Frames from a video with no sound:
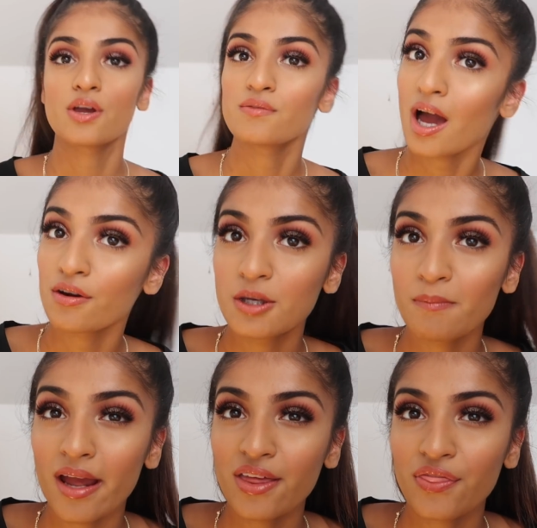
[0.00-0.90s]
So now you
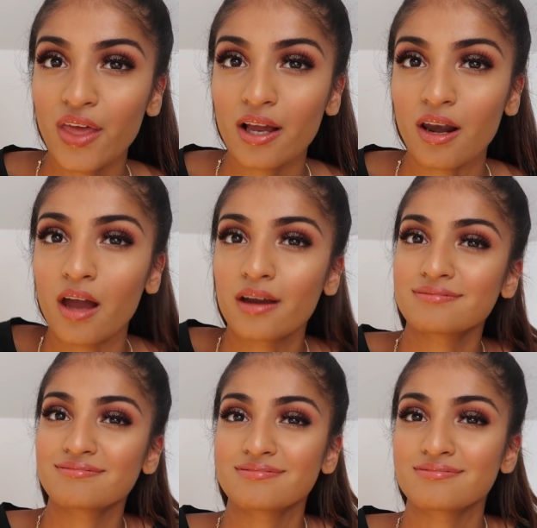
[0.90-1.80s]
may think
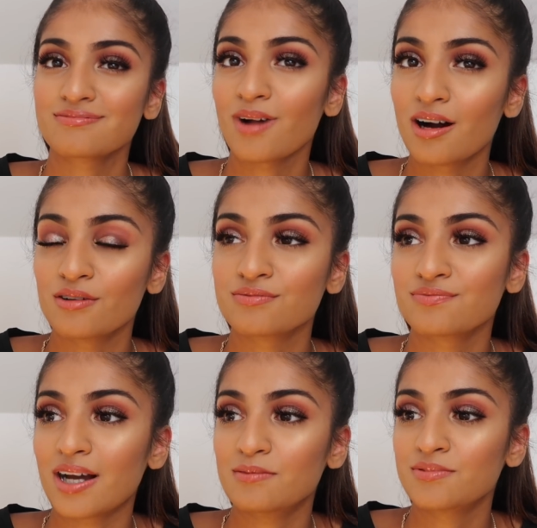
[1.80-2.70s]
like, well,
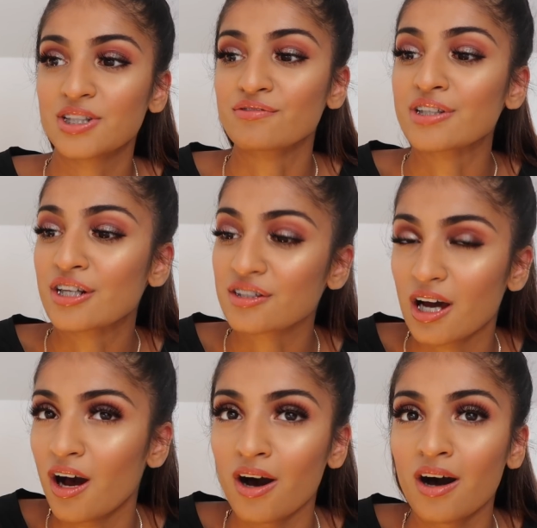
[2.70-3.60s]
that didn't really look
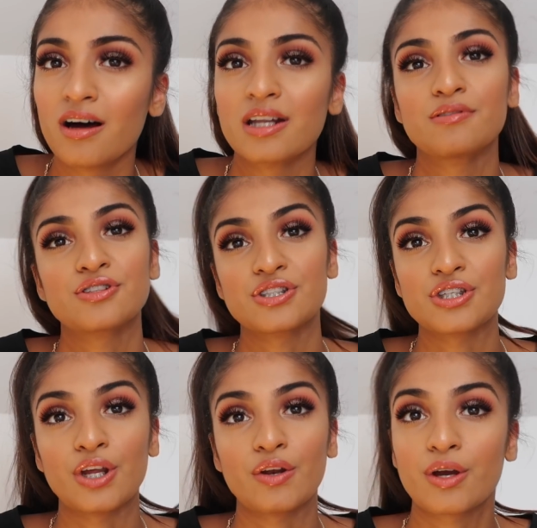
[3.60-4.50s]
that hard, it was
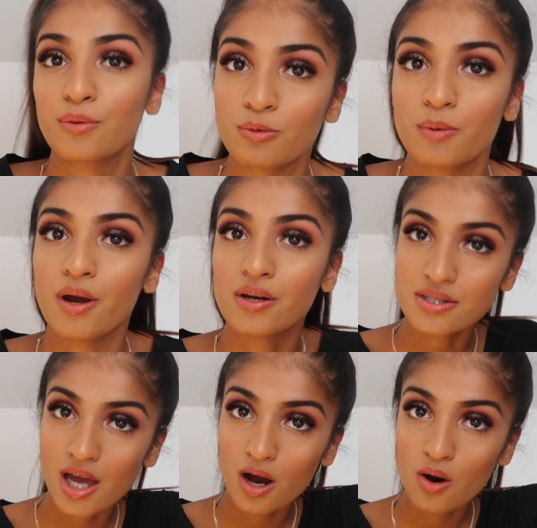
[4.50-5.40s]
just, you know, like a normal
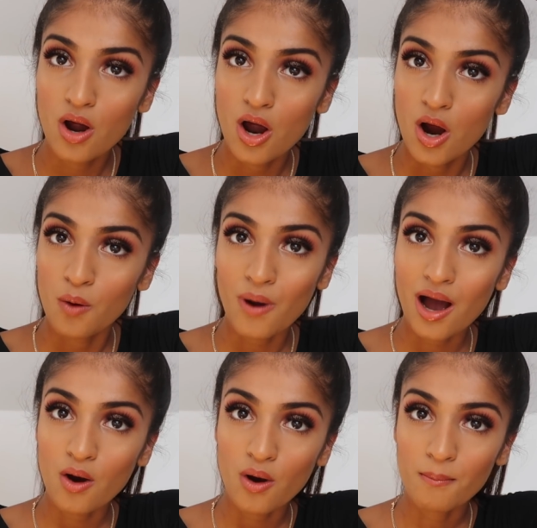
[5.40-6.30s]
ponytail.
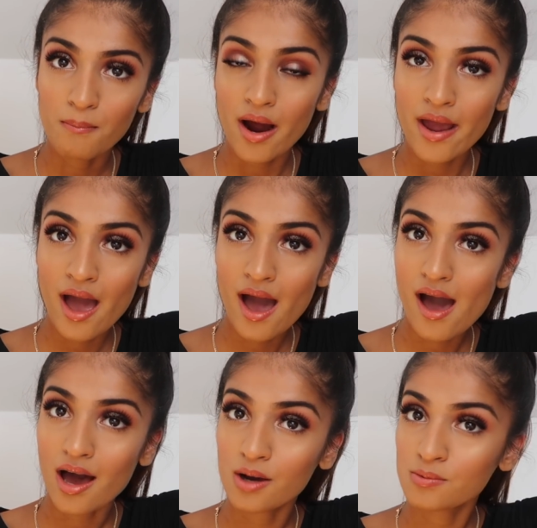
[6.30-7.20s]
Well, my
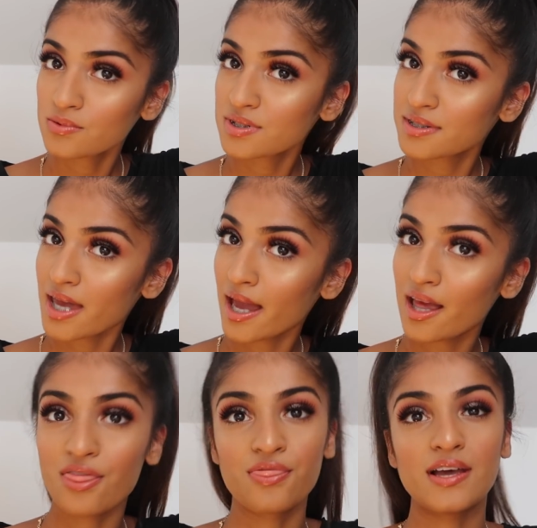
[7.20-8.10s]
hair will
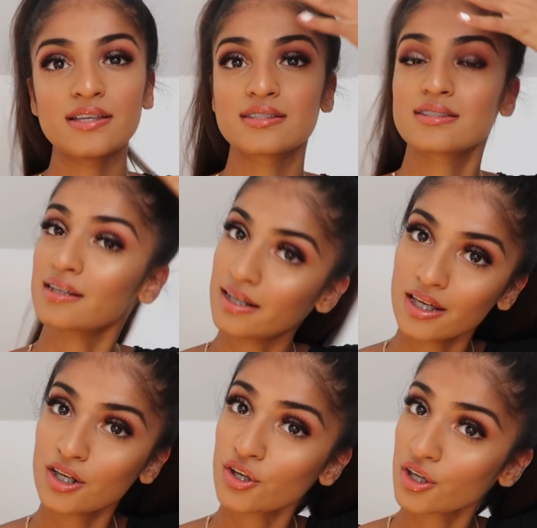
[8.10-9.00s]
stay this
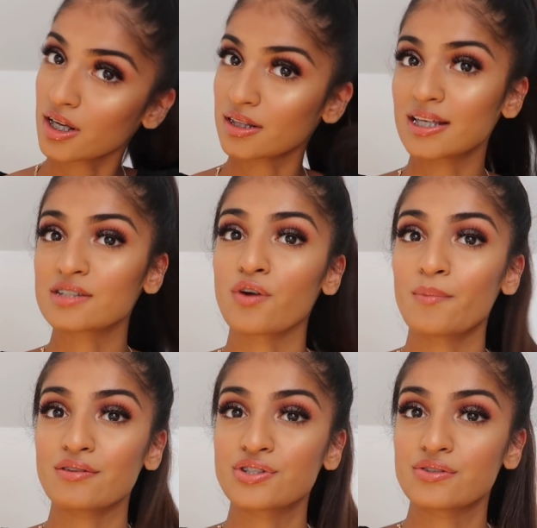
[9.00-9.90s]
sleek, looking like this, for
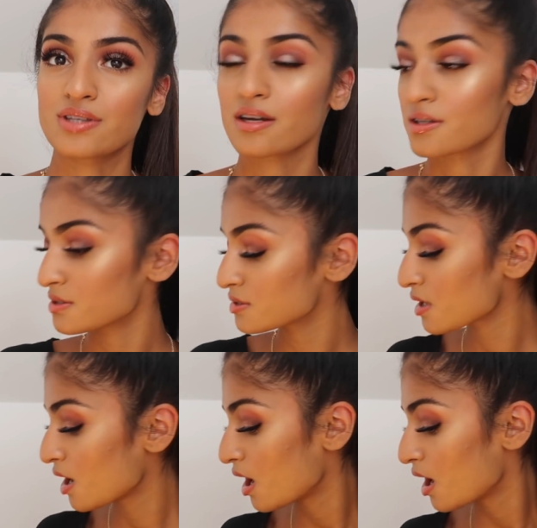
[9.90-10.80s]
about 2 seconds.
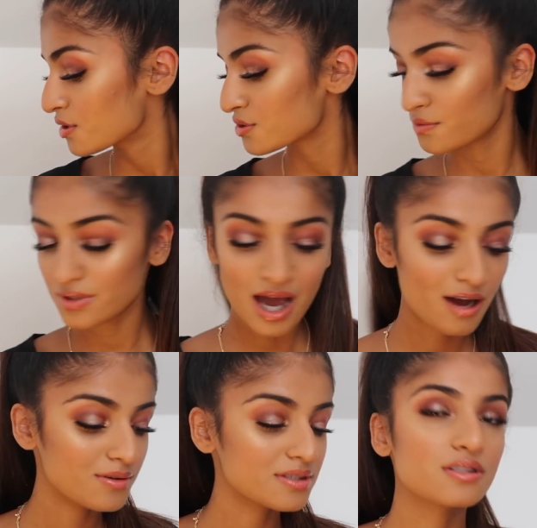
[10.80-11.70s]
So
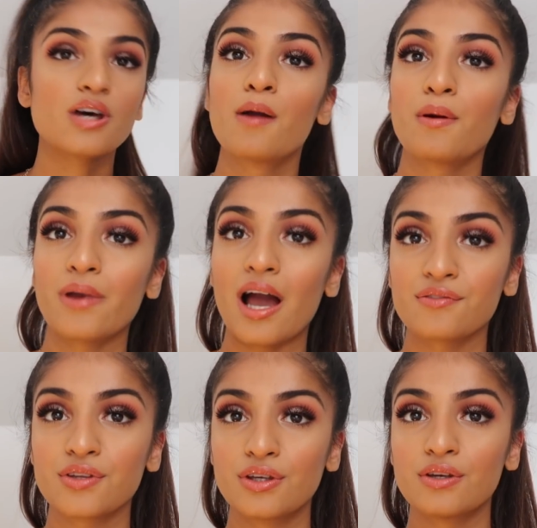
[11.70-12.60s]
now is the time when we
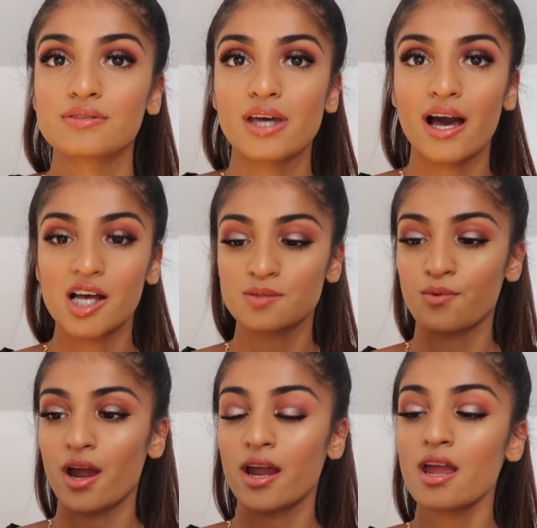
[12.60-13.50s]
have to use the
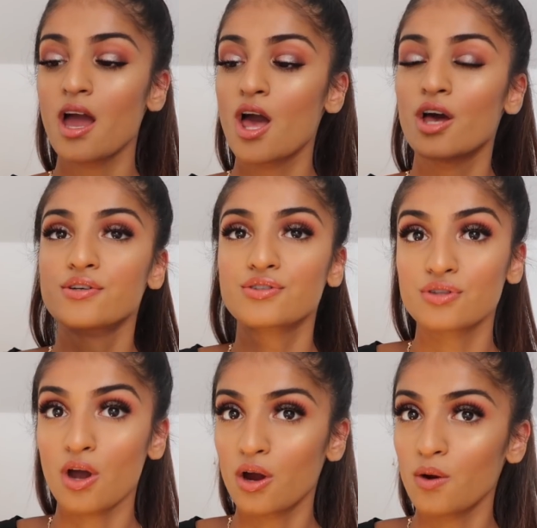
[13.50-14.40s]
hairspray.
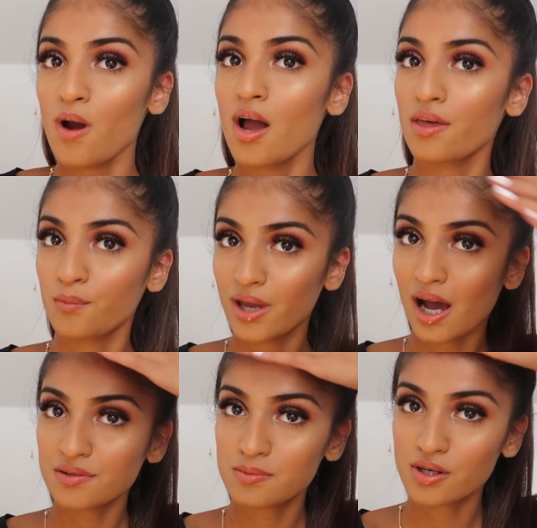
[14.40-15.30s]
So we
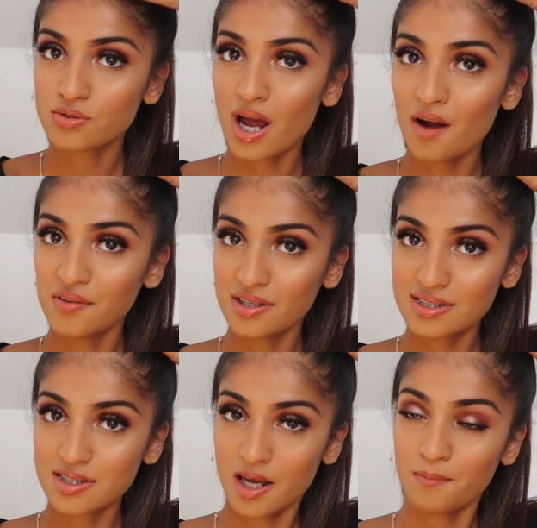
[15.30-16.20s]
have to make sure everything
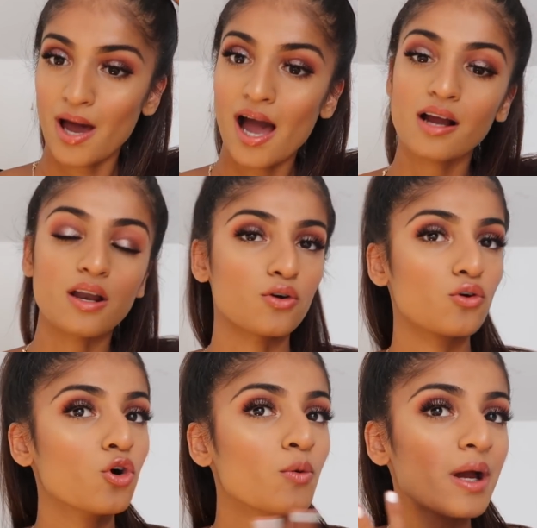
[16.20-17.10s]
is slicked back.
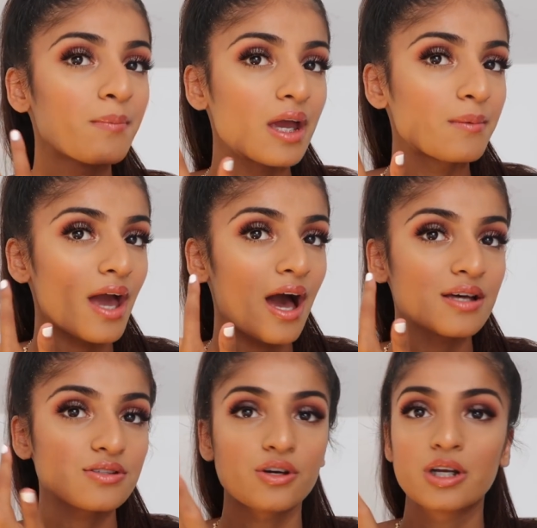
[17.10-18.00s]
Like, all my baby
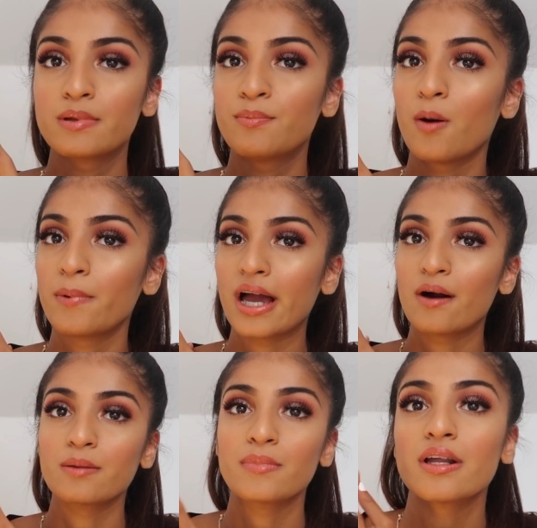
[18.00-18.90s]
hairs are going to be popping
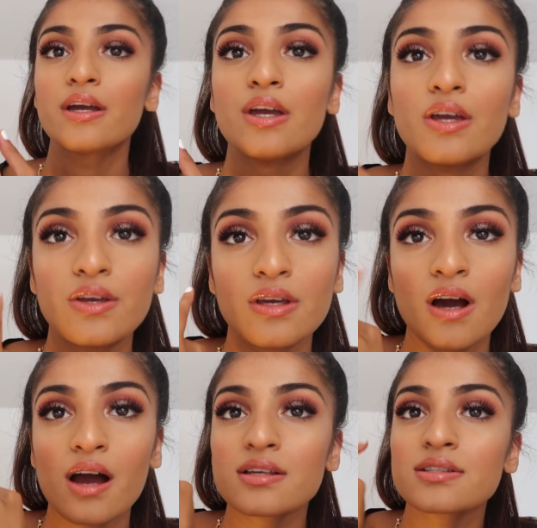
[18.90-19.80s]
out in a minute. You can
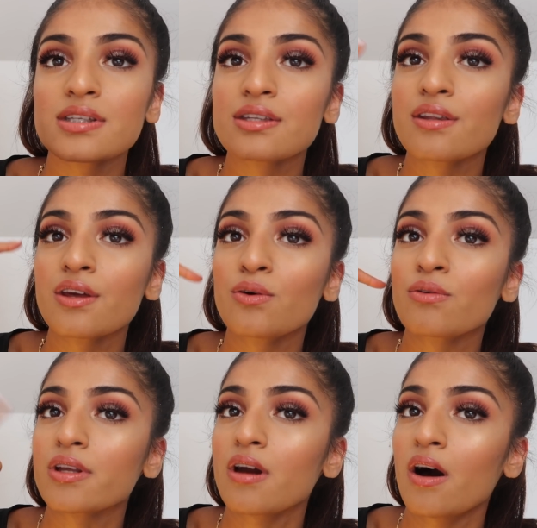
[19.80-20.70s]
kind of see that they
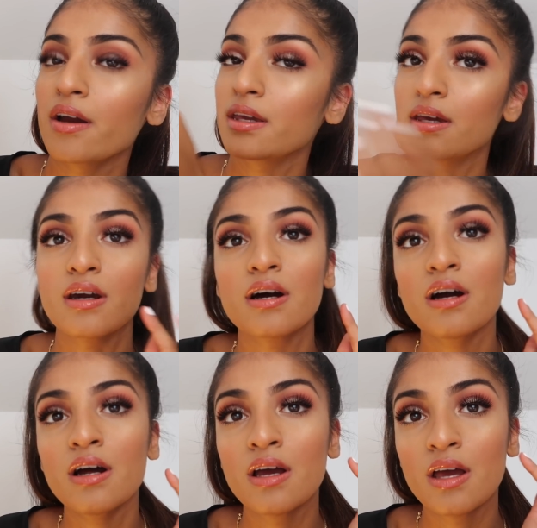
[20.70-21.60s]
already are
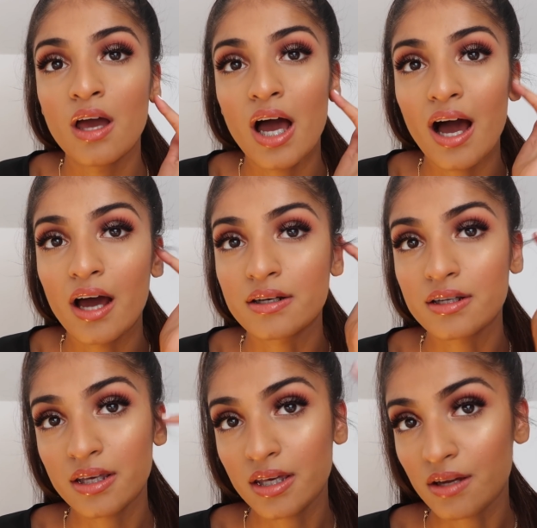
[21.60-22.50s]
here
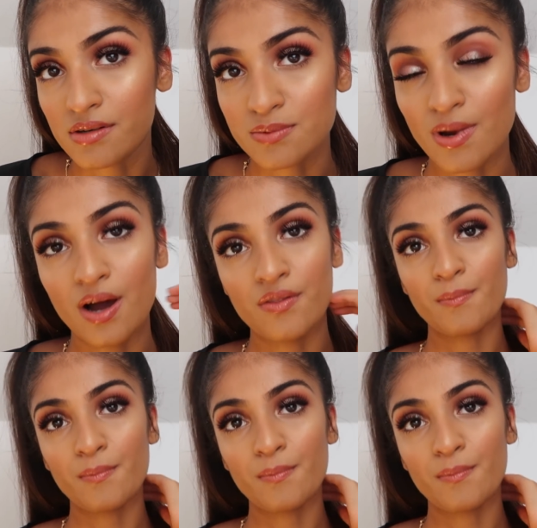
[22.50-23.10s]
and here as well.